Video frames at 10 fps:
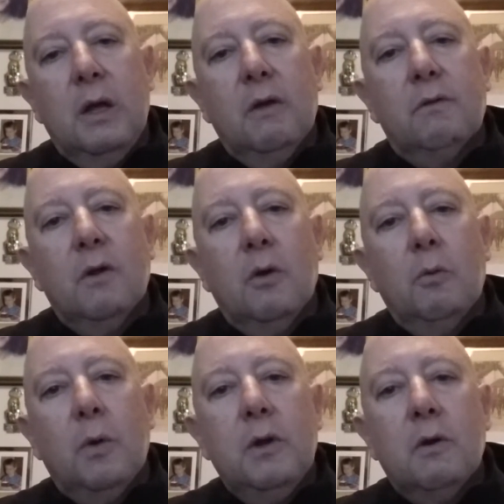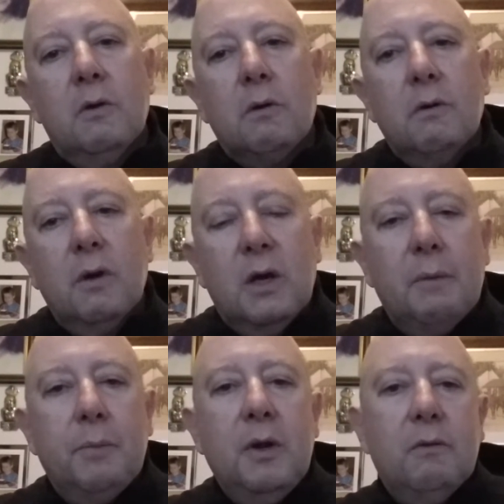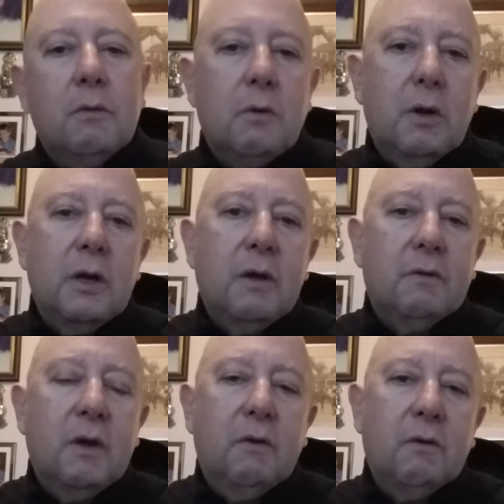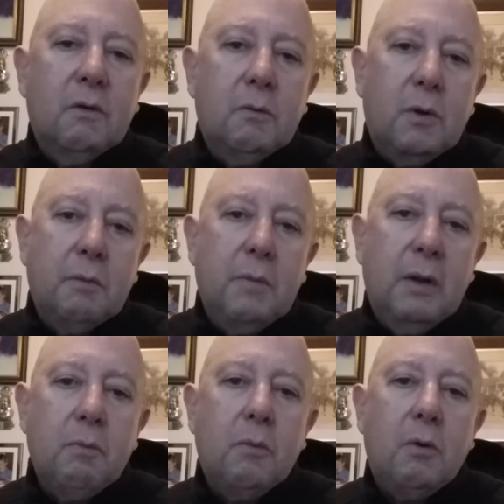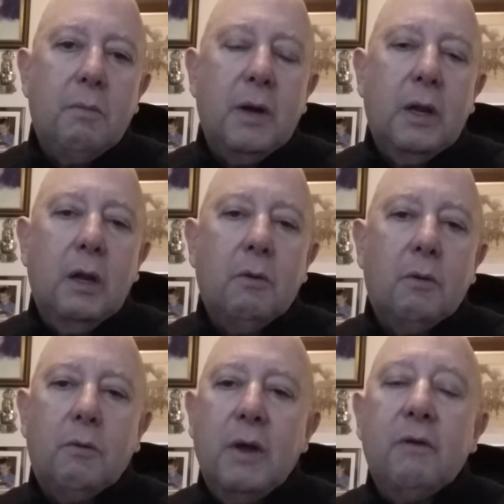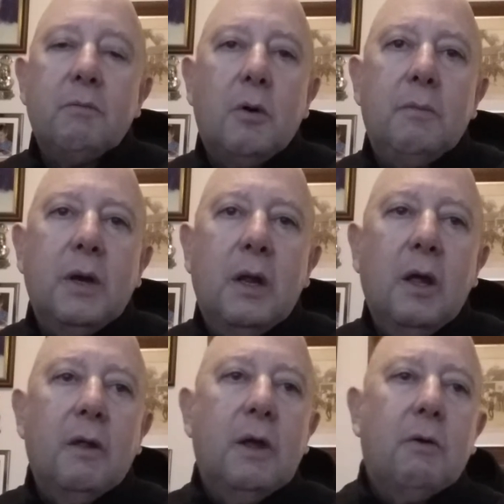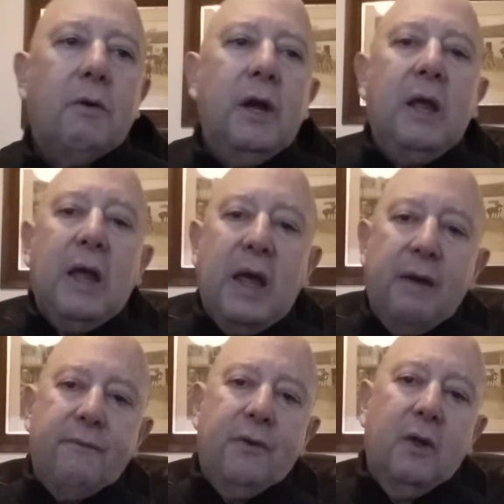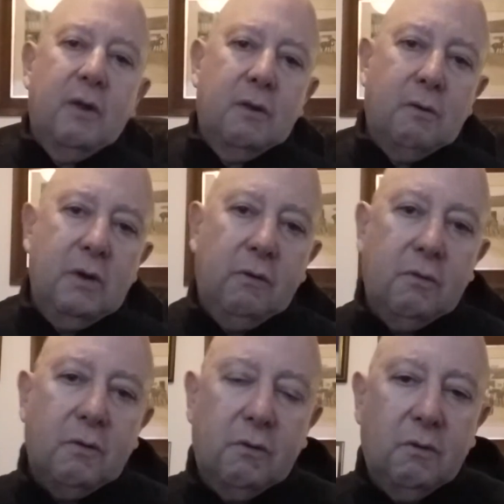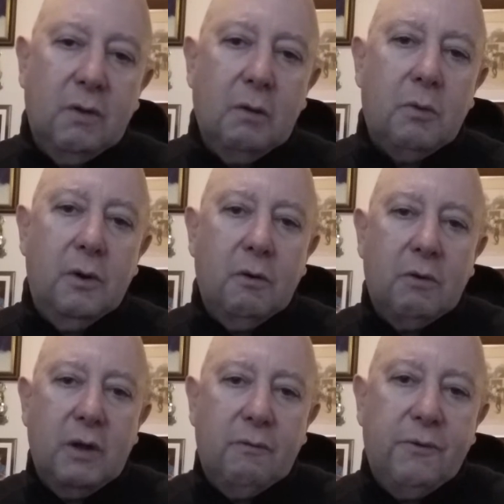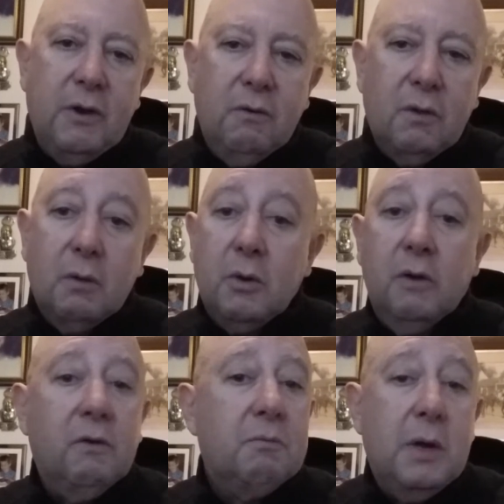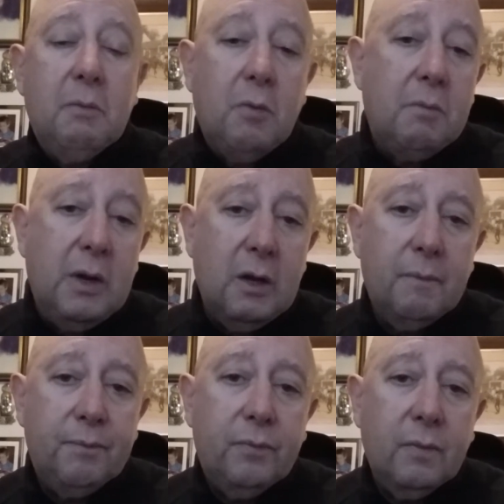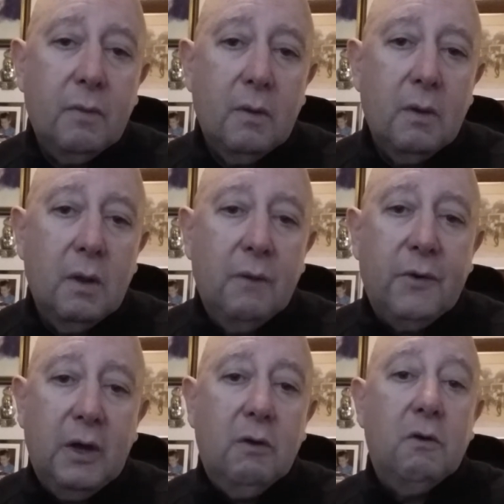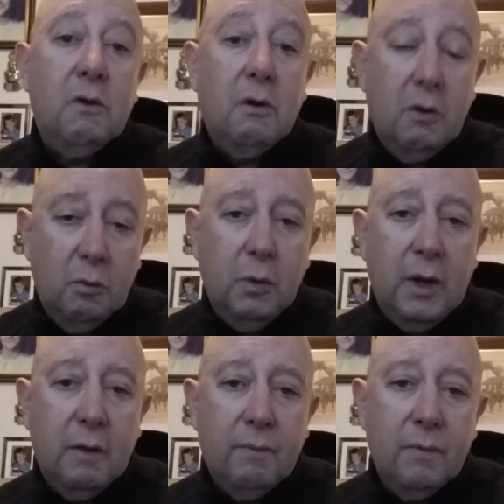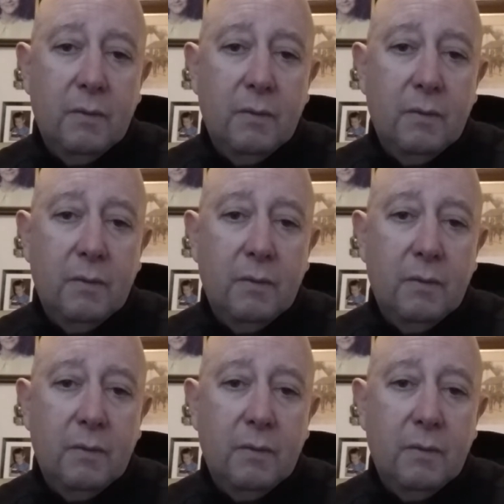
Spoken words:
is when you talk to companies or organizations that want to make more money or raise more money, they already have the resources. They want to raise funds or they want to just make more money. If I could show you a way